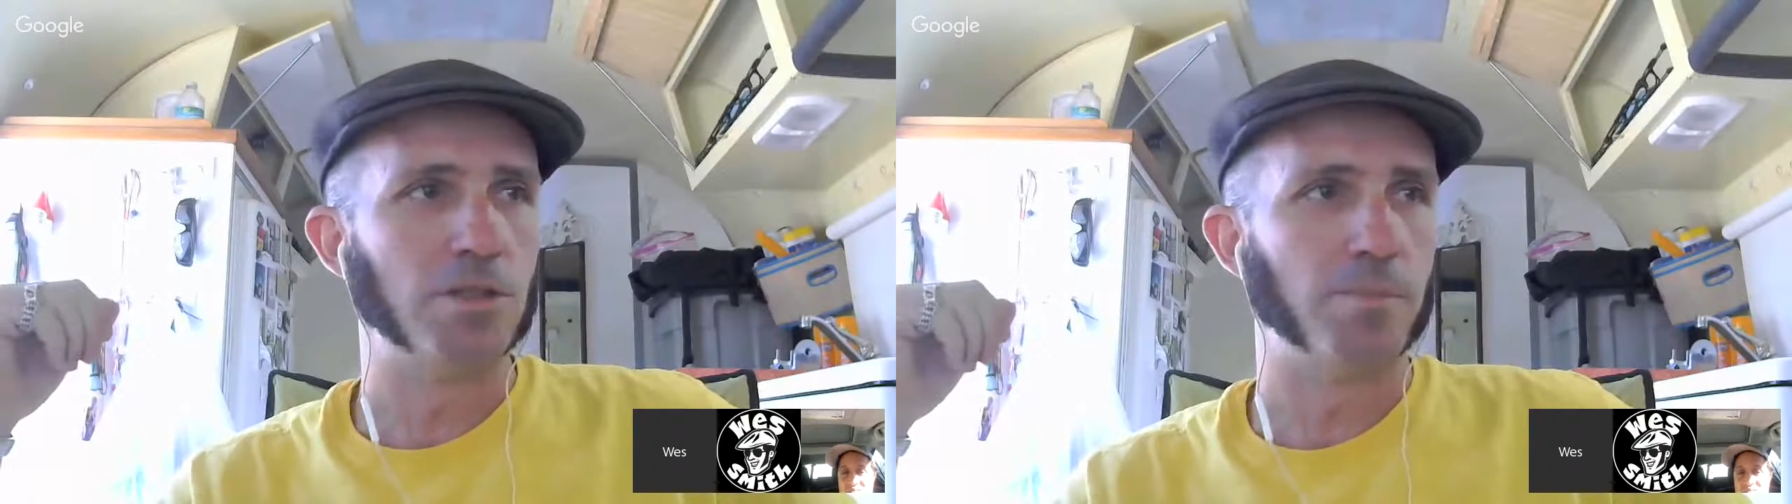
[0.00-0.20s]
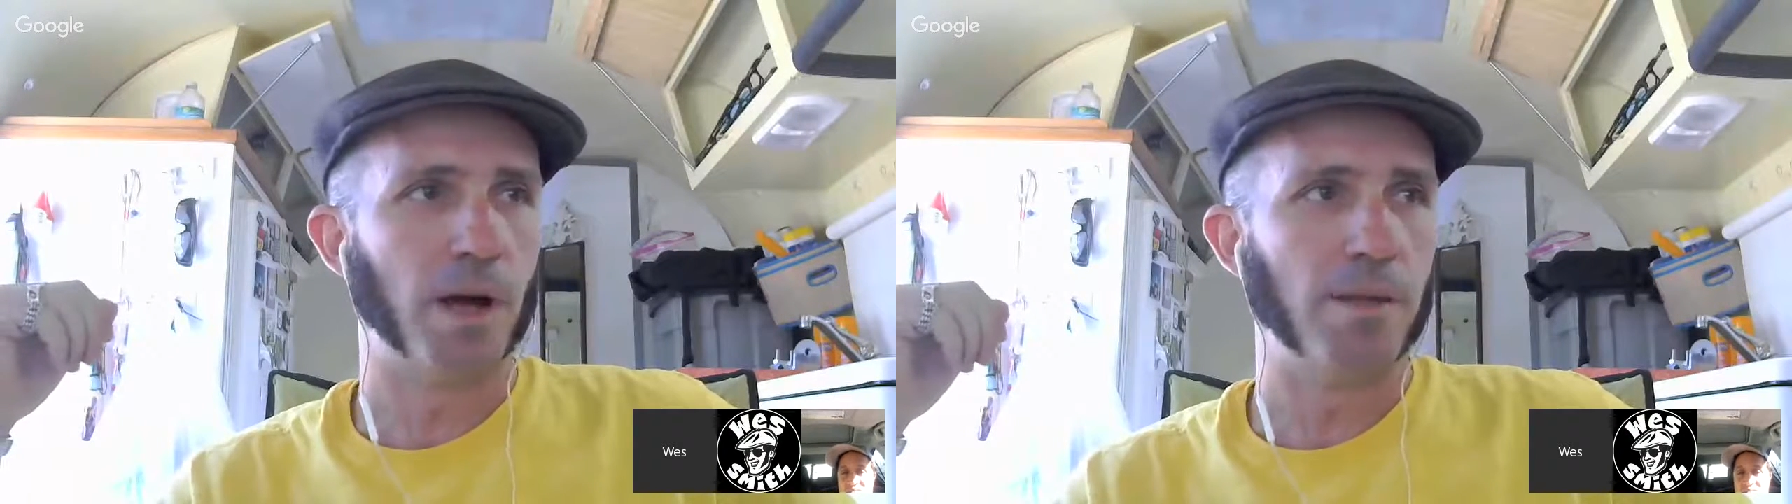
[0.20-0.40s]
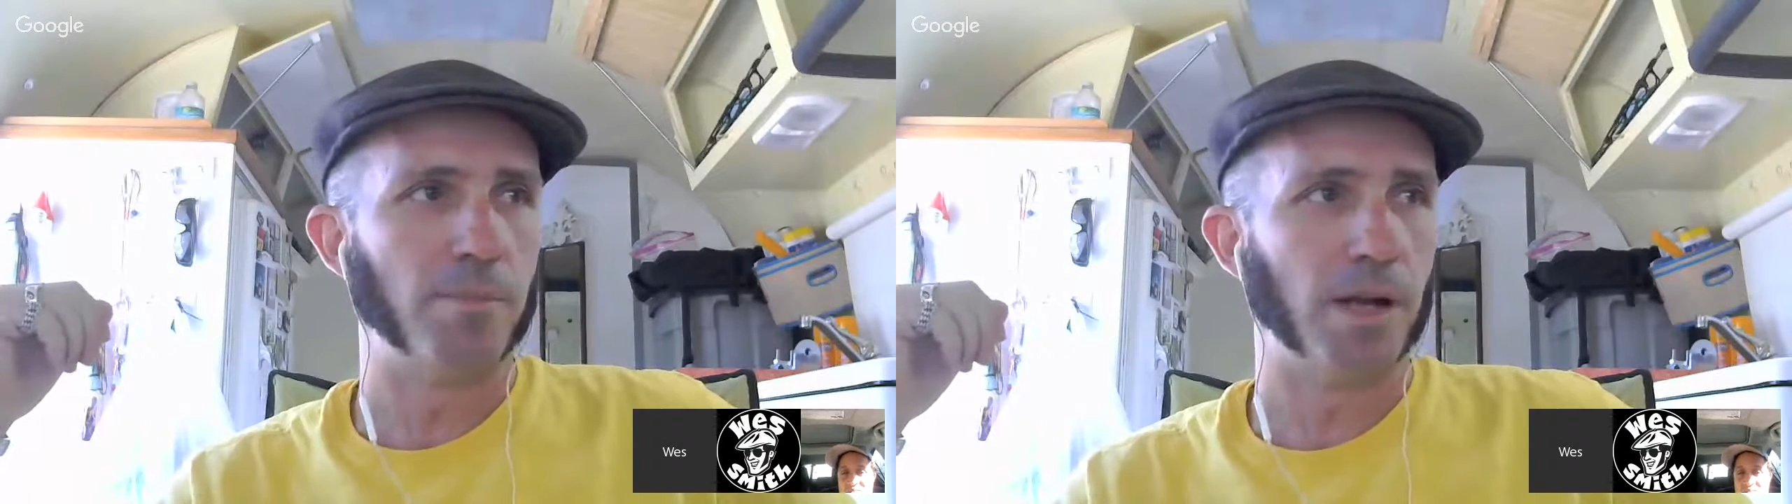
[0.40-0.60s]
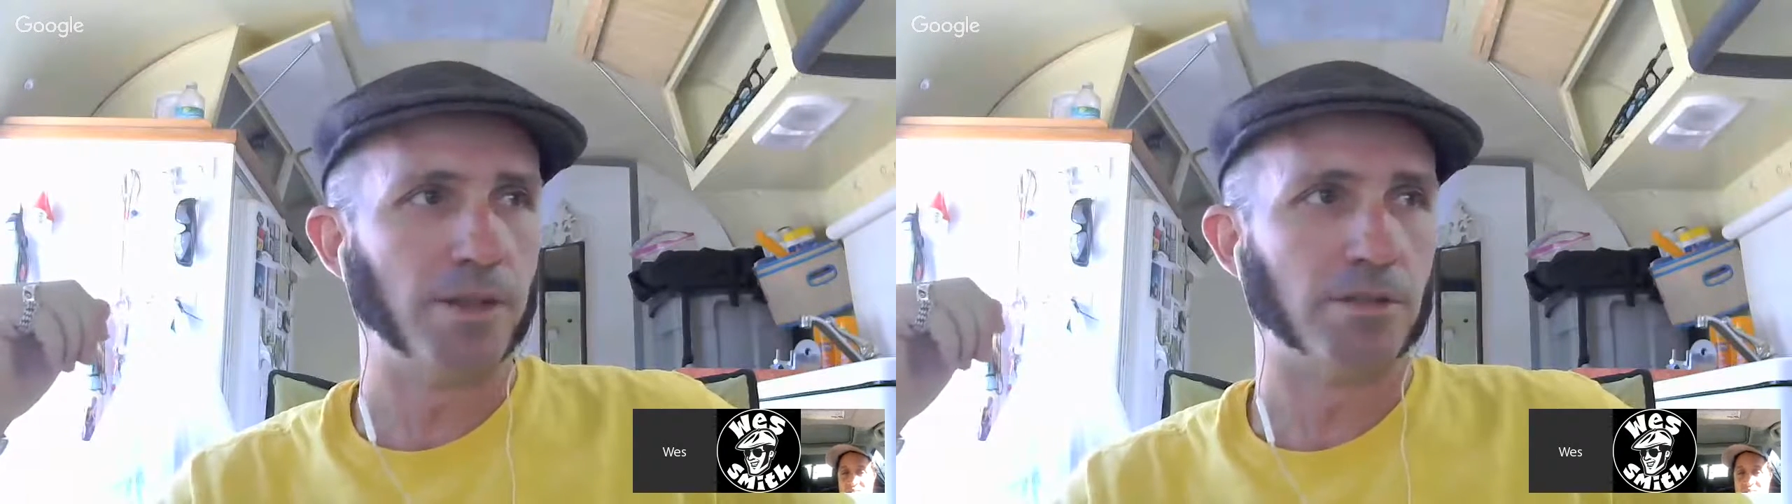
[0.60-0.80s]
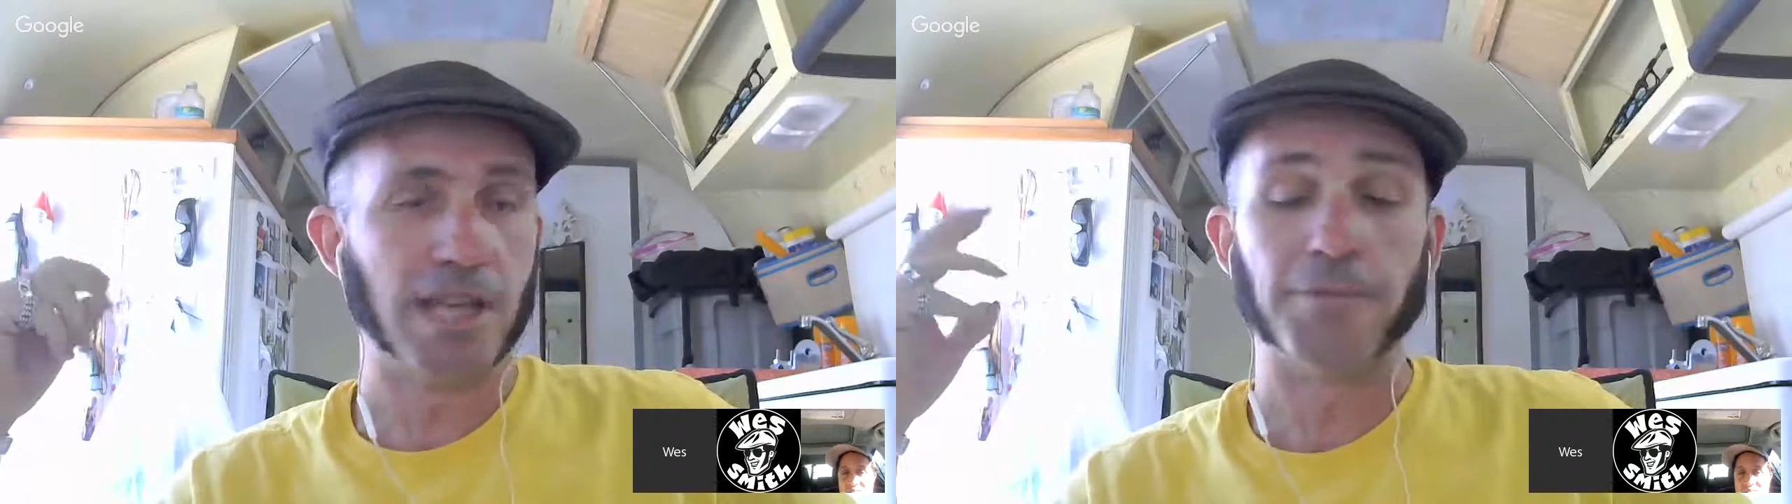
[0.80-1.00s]
but they're
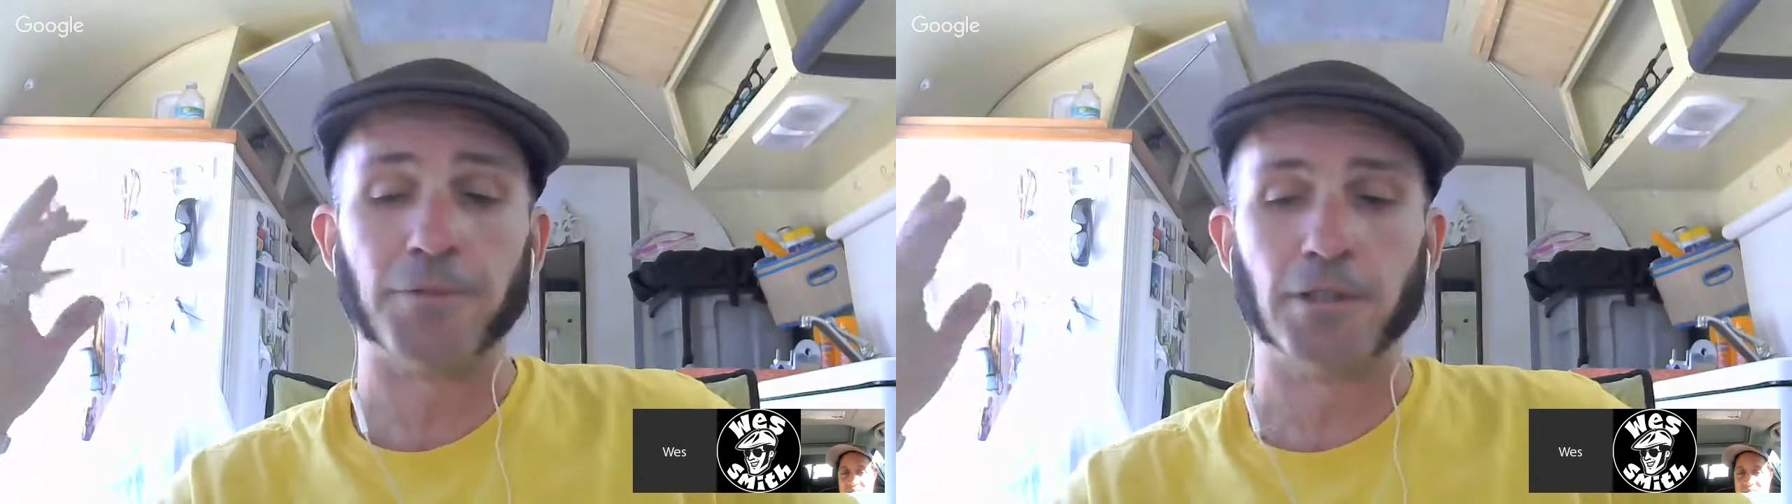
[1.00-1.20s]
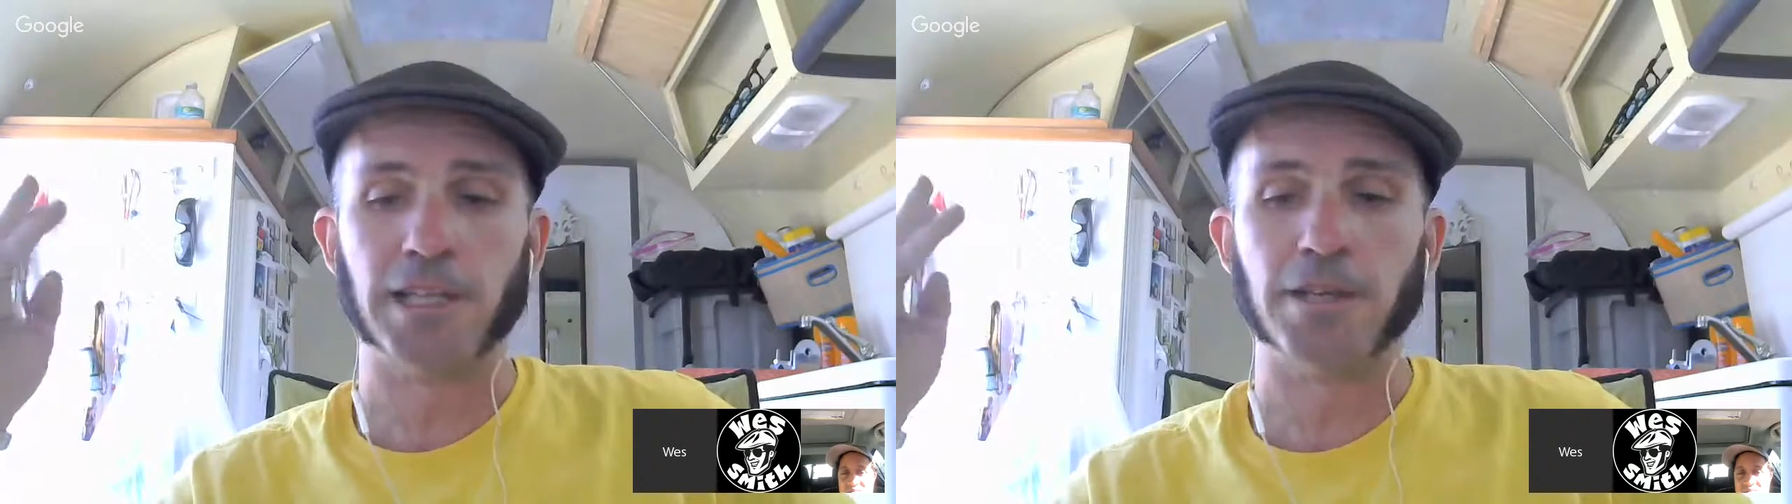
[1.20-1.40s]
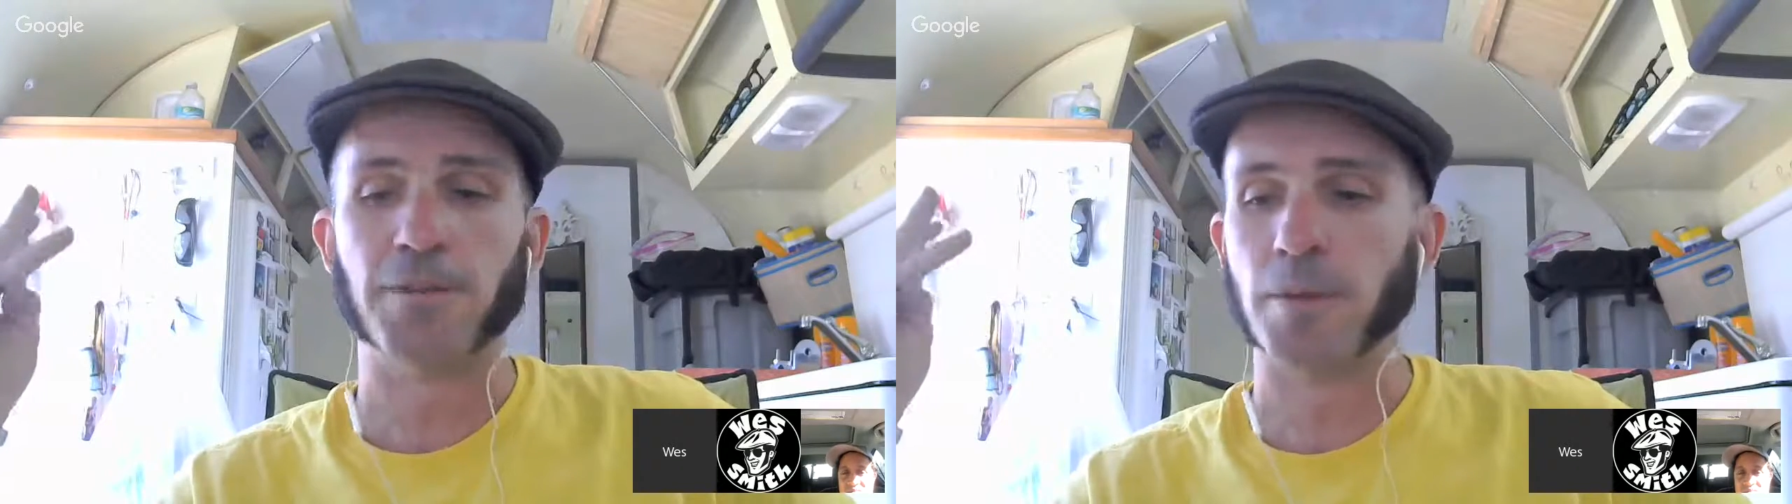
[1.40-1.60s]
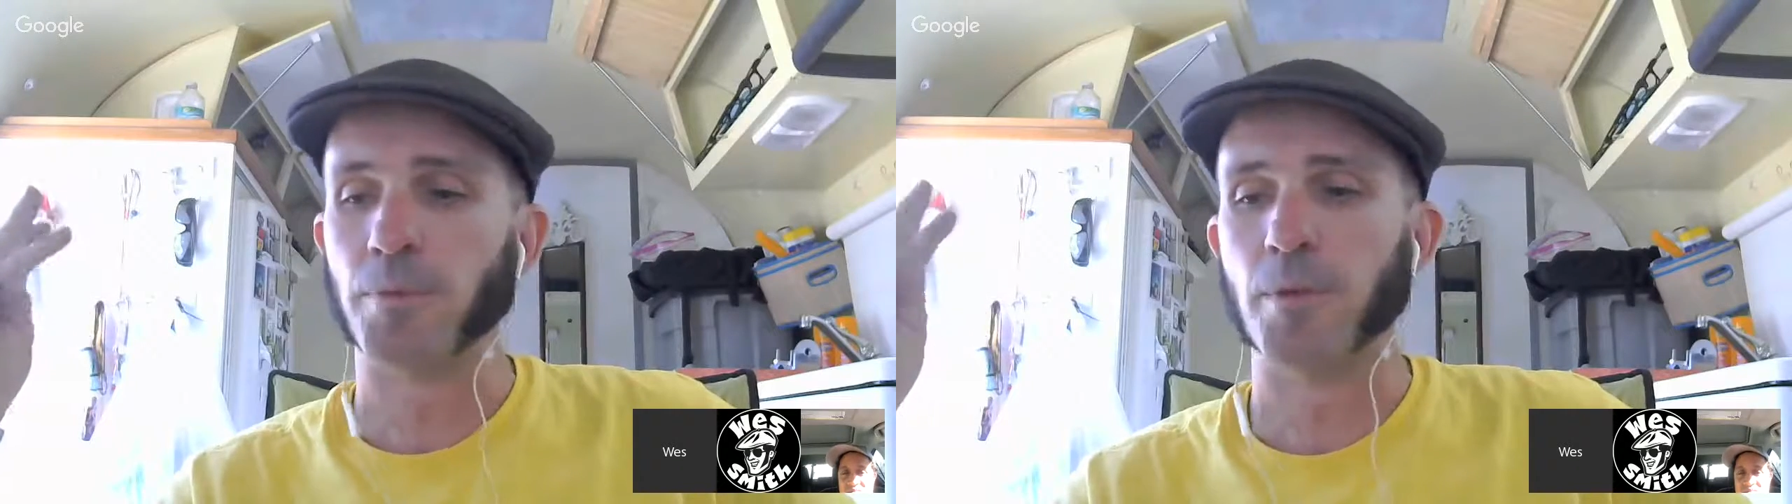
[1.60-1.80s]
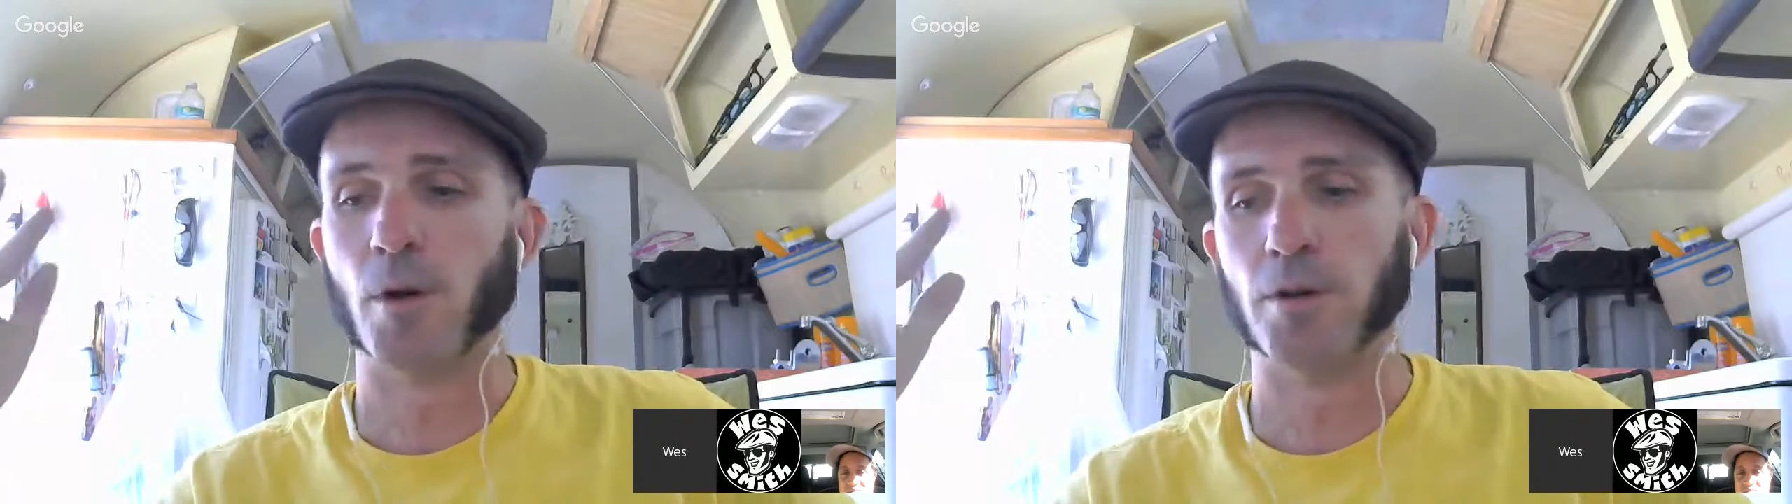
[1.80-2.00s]
definitely event promoters,